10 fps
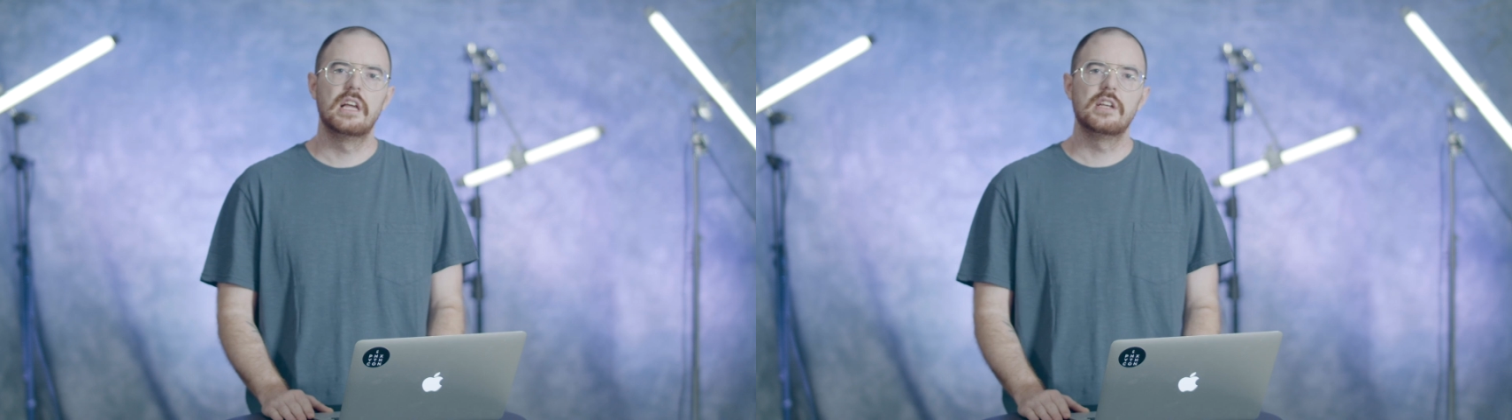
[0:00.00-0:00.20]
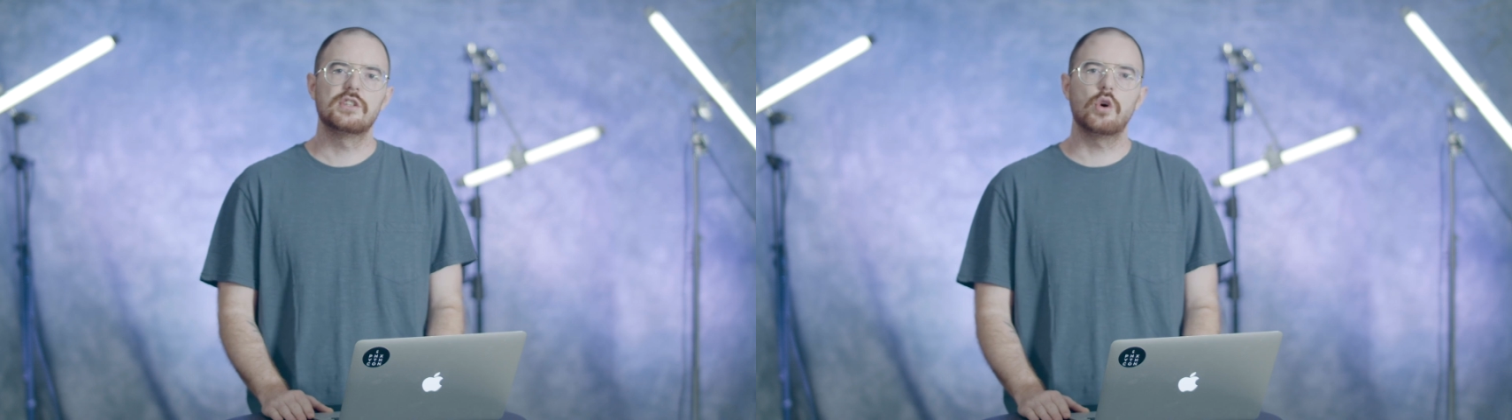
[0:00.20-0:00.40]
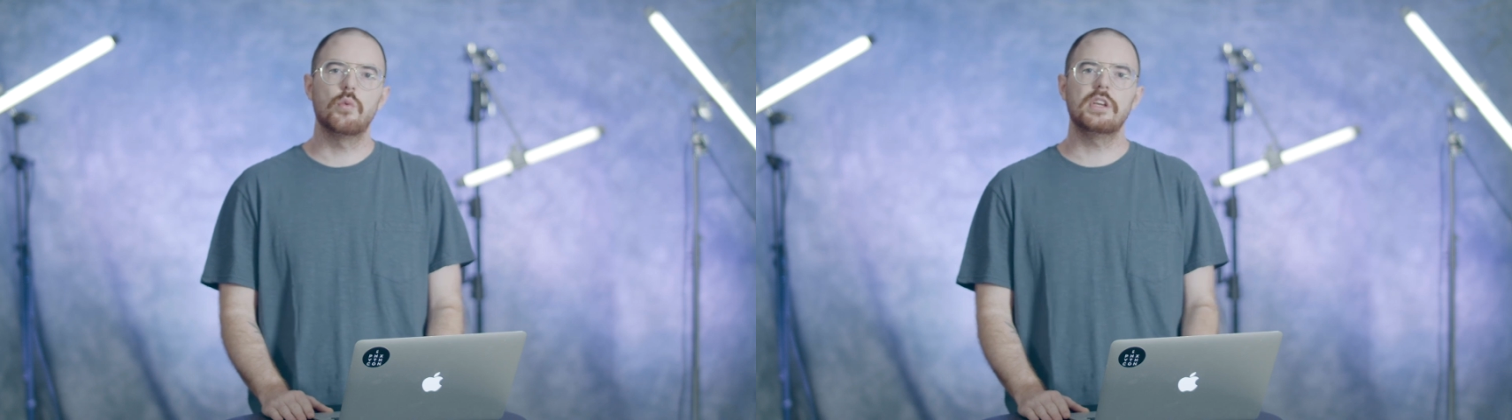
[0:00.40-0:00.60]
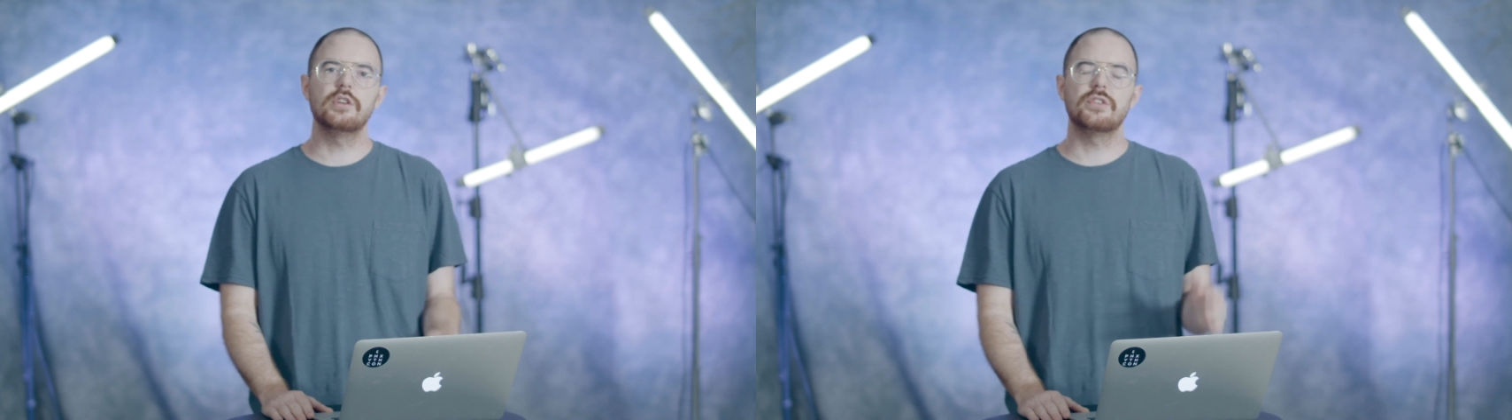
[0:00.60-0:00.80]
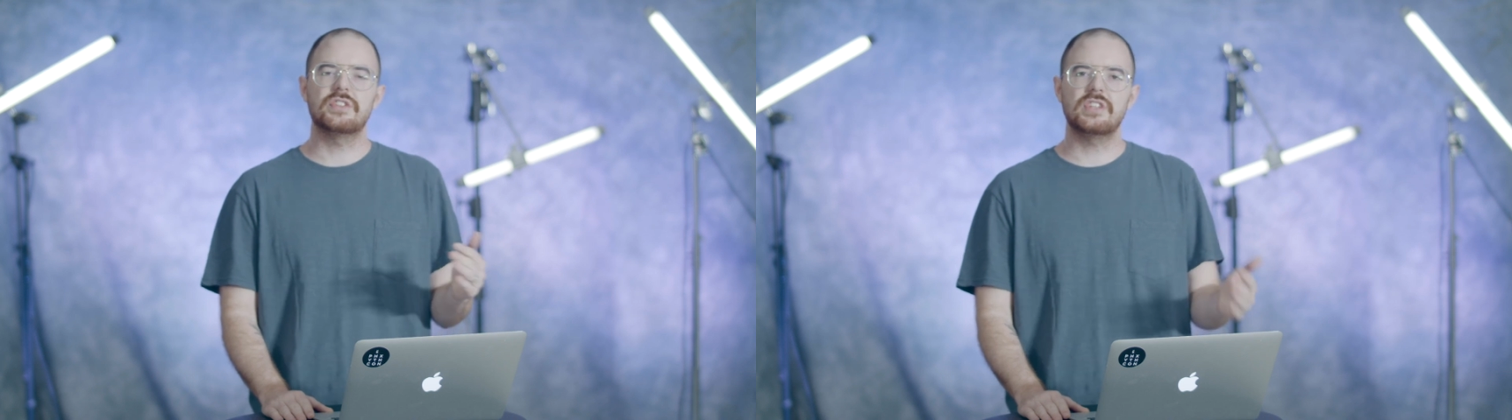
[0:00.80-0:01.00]
So what
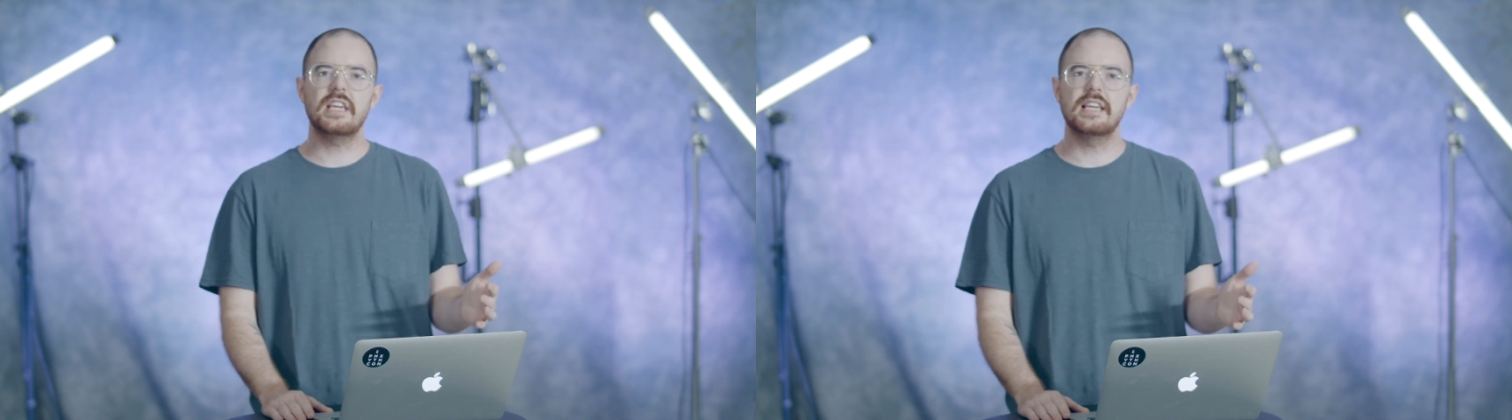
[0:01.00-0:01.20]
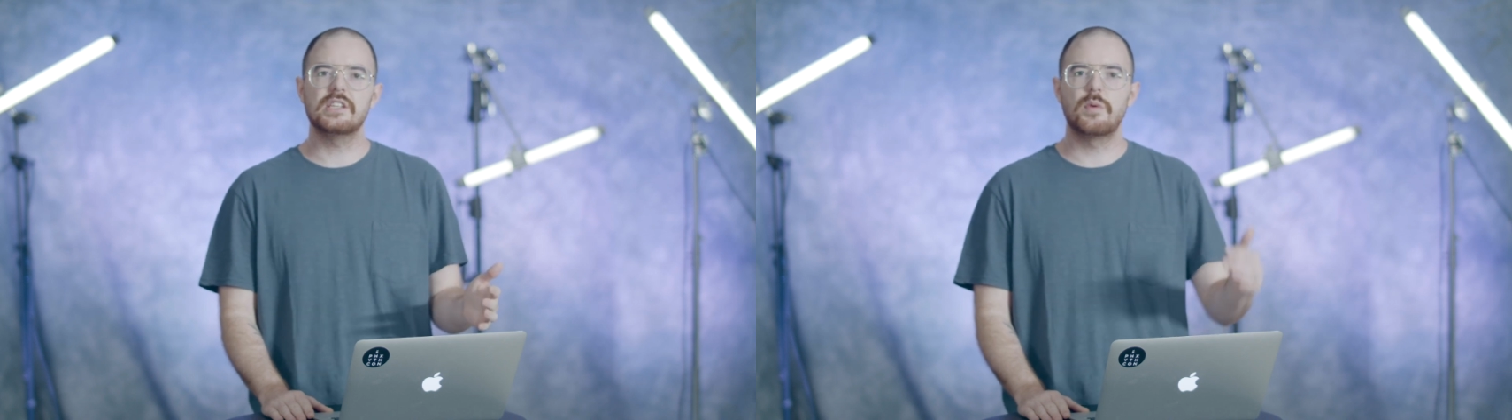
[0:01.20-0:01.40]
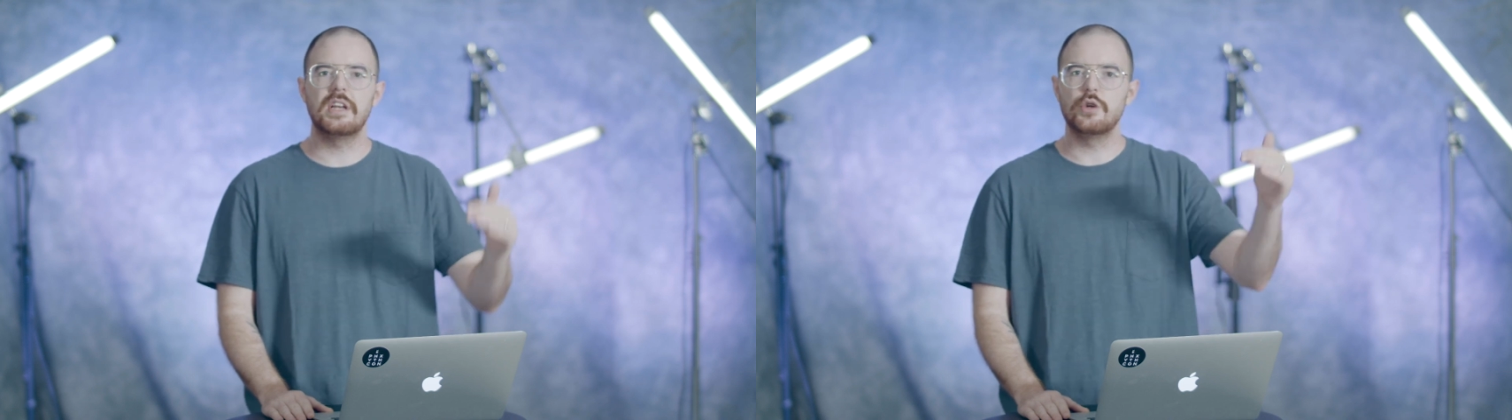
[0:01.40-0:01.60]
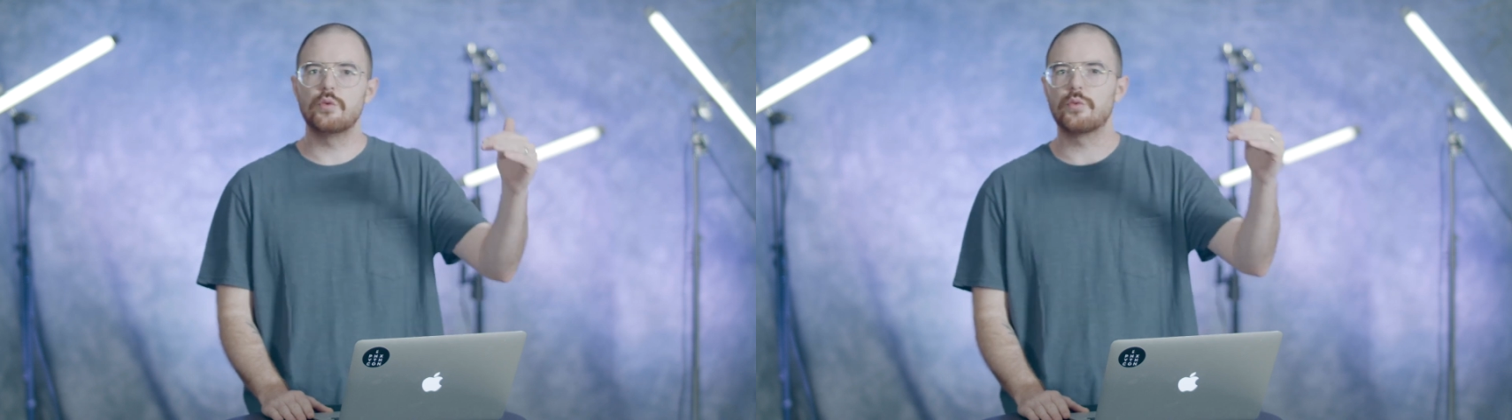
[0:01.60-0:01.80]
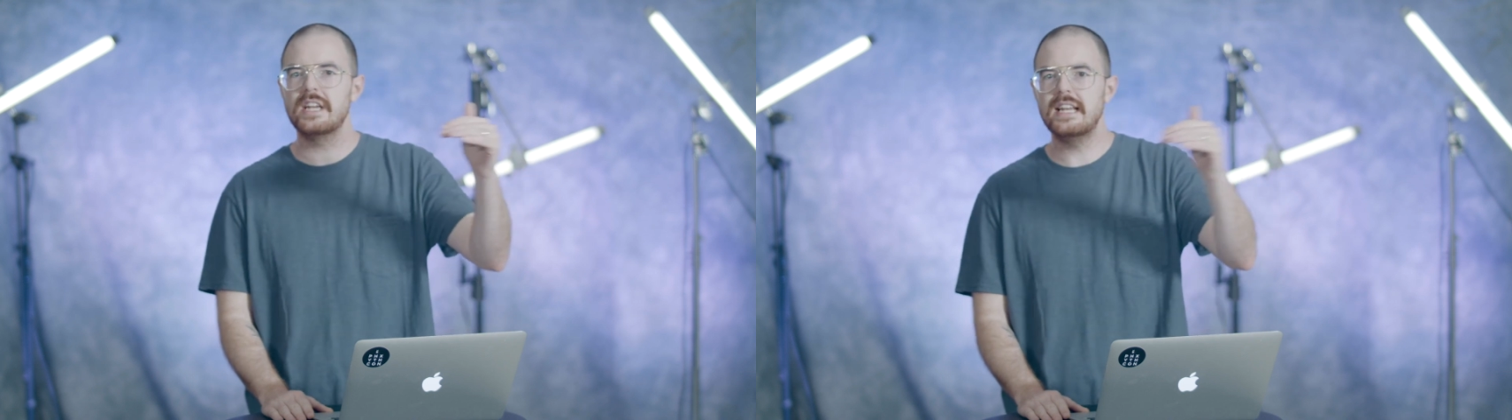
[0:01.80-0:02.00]
you'll see is when you
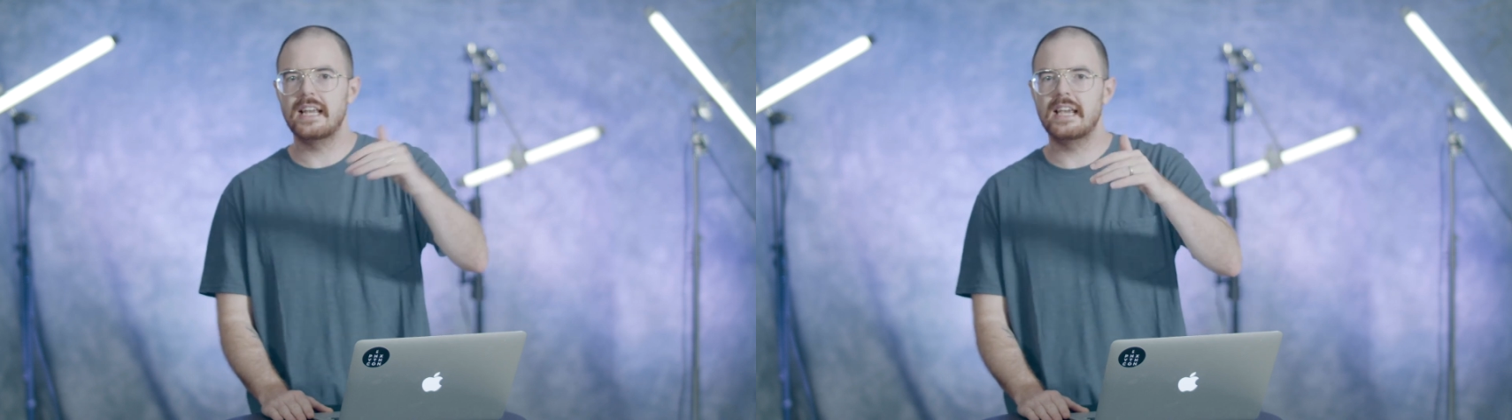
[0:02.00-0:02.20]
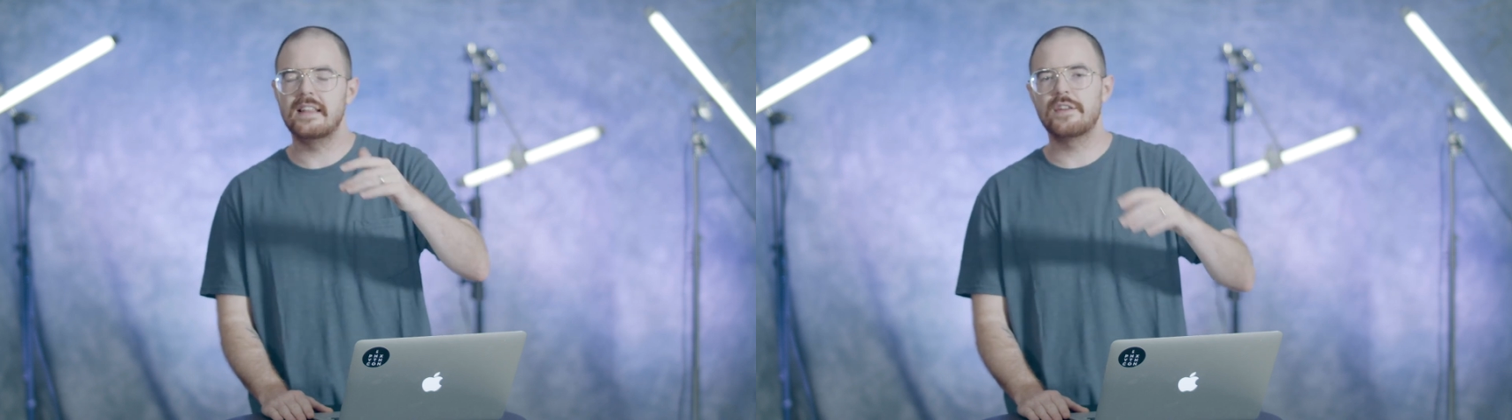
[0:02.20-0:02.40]
read it,